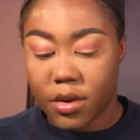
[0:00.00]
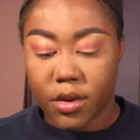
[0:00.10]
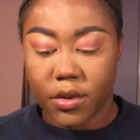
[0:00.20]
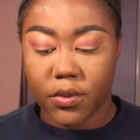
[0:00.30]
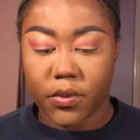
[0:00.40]

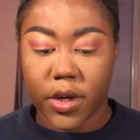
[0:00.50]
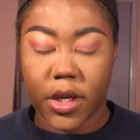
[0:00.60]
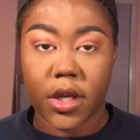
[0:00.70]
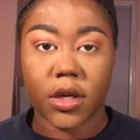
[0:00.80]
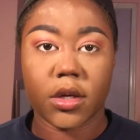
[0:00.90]
the
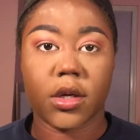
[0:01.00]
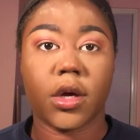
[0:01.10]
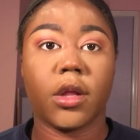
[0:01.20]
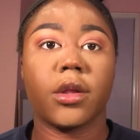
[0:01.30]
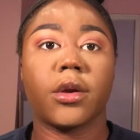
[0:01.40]
red
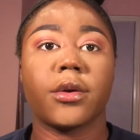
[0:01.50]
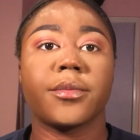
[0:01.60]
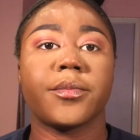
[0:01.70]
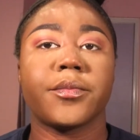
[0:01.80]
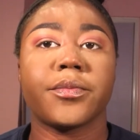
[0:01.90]
color
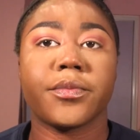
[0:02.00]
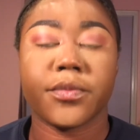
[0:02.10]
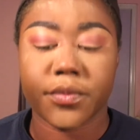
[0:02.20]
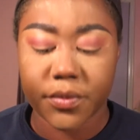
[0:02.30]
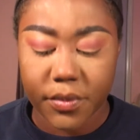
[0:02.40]

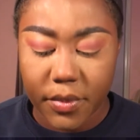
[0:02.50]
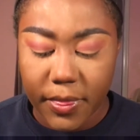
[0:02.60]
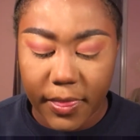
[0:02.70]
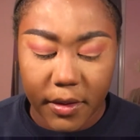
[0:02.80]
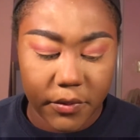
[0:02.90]

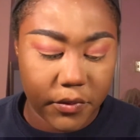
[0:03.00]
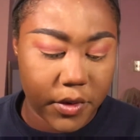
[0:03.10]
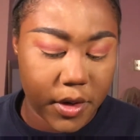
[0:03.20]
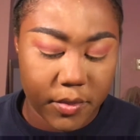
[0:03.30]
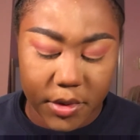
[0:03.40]

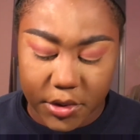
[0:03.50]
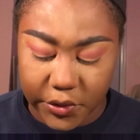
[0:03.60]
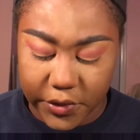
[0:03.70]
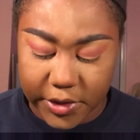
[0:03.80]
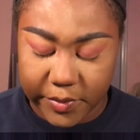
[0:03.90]
from the
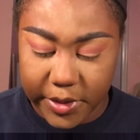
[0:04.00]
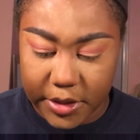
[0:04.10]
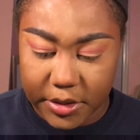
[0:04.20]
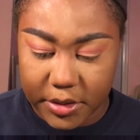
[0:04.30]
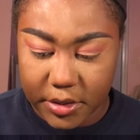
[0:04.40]
Juvia's
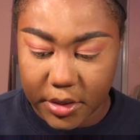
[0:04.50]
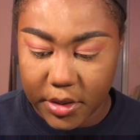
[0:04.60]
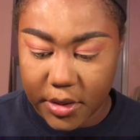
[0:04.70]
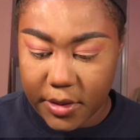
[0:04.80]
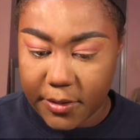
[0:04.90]
Place
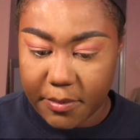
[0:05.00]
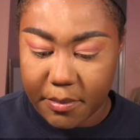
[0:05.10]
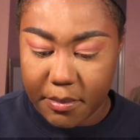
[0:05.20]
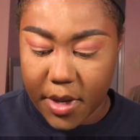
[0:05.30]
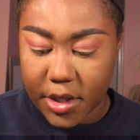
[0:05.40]

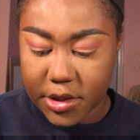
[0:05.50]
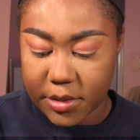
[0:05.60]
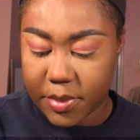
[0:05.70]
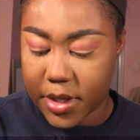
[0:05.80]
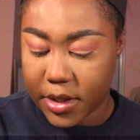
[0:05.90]

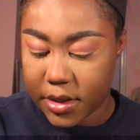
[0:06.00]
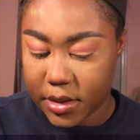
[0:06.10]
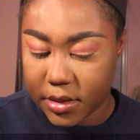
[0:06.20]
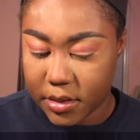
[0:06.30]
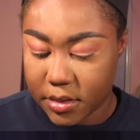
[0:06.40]
Magic
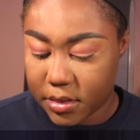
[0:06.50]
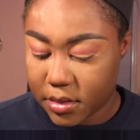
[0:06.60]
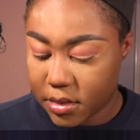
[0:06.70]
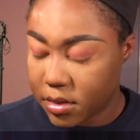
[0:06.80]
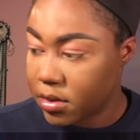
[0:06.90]
Palette
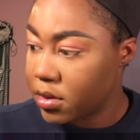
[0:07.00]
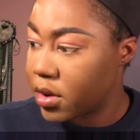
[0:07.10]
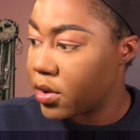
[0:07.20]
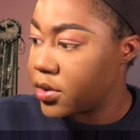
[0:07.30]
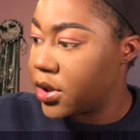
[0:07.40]

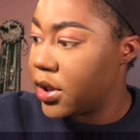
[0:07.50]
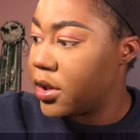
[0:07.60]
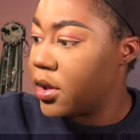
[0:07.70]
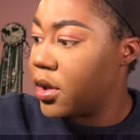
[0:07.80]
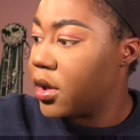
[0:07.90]
Koji.
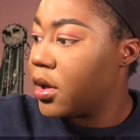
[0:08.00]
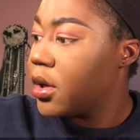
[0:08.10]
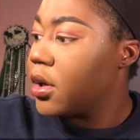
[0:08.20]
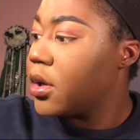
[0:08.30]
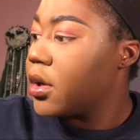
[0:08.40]

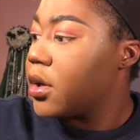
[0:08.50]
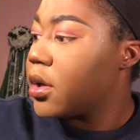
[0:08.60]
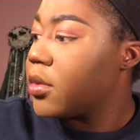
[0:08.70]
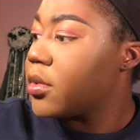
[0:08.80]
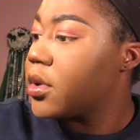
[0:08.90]
I'm
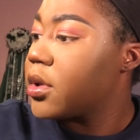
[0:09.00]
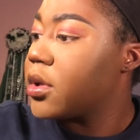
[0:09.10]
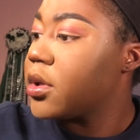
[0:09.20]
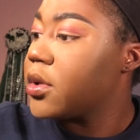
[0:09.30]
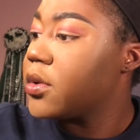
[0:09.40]

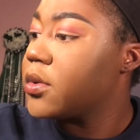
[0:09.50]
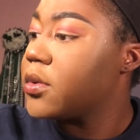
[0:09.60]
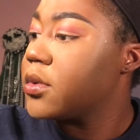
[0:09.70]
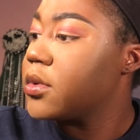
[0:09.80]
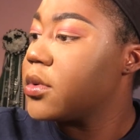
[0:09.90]
gonna
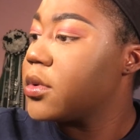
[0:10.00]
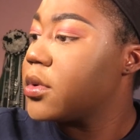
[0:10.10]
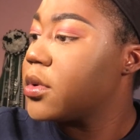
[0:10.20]
use